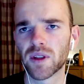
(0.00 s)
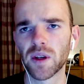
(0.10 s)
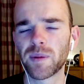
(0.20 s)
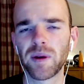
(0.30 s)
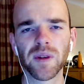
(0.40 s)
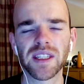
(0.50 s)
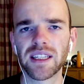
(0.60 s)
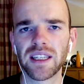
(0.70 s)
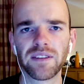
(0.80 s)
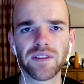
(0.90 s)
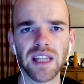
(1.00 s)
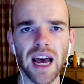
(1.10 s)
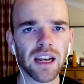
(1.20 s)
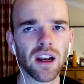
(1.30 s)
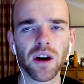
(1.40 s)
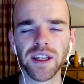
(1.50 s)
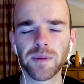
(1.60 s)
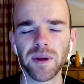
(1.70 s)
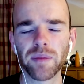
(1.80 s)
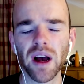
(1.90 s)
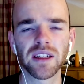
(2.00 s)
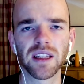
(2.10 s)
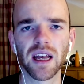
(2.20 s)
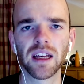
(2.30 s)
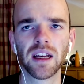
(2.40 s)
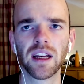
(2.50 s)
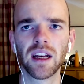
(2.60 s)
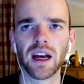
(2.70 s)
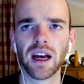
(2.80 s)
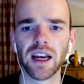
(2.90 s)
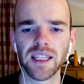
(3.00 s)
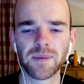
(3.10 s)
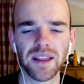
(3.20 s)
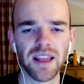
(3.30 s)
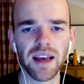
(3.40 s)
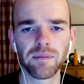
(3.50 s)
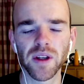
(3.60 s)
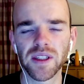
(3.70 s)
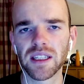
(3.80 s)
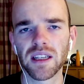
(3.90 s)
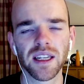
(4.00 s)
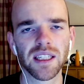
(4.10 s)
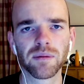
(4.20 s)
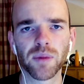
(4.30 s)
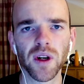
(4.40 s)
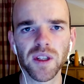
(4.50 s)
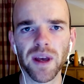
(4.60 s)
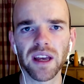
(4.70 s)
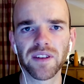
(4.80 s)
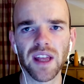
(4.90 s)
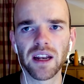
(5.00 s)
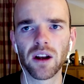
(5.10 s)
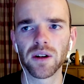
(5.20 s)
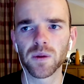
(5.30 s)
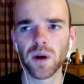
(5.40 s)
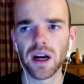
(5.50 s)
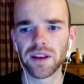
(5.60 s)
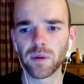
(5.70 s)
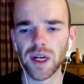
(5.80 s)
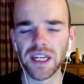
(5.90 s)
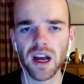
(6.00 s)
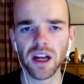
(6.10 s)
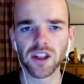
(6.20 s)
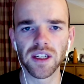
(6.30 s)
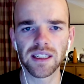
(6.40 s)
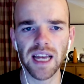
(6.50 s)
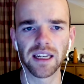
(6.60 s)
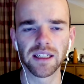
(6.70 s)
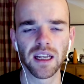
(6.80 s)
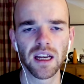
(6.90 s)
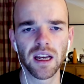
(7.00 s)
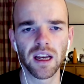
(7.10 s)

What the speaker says: He's been with City for that long. He's been part of he's been their most exciting prospect for that long as well. They really nurtured his talent.